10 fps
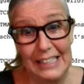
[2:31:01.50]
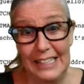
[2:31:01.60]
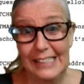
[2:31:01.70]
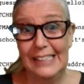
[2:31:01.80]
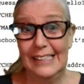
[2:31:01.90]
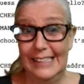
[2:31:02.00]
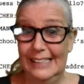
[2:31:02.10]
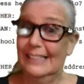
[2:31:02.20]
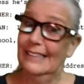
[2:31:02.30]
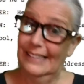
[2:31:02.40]
this is
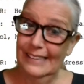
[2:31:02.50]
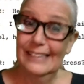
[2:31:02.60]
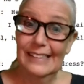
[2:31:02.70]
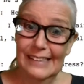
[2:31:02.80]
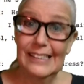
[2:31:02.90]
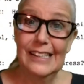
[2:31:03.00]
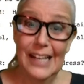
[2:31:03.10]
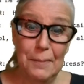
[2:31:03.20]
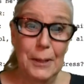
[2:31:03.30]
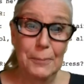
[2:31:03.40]
there's a lot
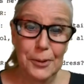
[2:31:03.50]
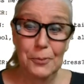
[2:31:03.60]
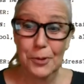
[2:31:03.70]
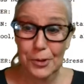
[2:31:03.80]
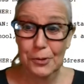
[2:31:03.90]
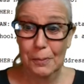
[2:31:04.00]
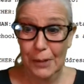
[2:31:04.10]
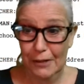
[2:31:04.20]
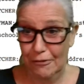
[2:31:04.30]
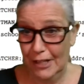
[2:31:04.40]
of people in the world who would
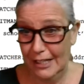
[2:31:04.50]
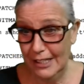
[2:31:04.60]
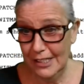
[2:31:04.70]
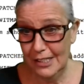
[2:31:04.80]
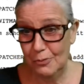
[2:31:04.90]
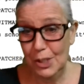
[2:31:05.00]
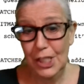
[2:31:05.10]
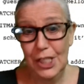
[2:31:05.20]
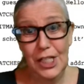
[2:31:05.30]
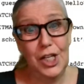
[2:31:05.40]
pay for that? That's
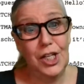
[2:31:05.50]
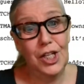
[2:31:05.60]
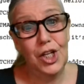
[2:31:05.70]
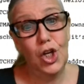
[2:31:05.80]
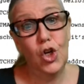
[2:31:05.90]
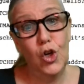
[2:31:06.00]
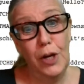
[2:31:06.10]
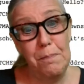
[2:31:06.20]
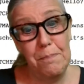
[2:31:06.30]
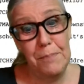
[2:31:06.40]
really
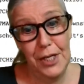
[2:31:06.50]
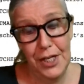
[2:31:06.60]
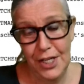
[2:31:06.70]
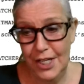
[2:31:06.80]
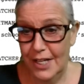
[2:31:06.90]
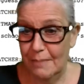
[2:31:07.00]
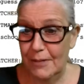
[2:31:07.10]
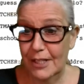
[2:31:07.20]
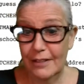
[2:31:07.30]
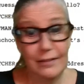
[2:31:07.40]
creepy,
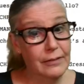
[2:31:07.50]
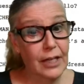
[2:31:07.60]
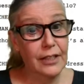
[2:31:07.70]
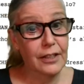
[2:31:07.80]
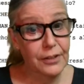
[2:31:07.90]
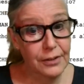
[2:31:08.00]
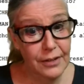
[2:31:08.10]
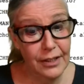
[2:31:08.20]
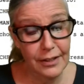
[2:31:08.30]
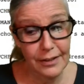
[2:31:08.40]
but not on
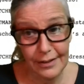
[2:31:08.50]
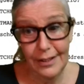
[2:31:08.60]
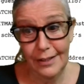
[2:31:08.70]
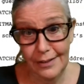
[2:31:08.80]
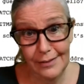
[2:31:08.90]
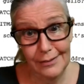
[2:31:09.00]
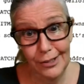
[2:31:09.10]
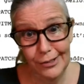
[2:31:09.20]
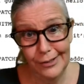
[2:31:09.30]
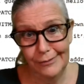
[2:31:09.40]
not on not
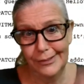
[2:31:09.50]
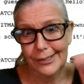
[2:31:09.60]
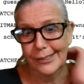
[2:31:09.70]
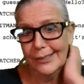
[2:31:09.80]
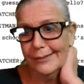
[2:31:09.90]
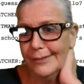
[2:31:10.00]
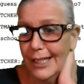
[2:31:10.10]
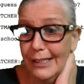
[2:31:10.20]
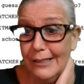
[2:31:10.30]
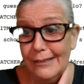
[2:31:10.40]
unheard of. Yes,
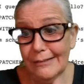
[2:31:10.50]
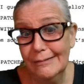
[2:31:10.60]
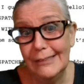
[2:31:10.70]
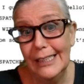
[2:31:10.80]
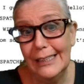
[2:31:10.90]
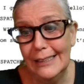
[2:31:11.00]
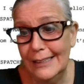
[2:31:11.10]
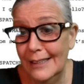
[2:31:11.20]
not unlikely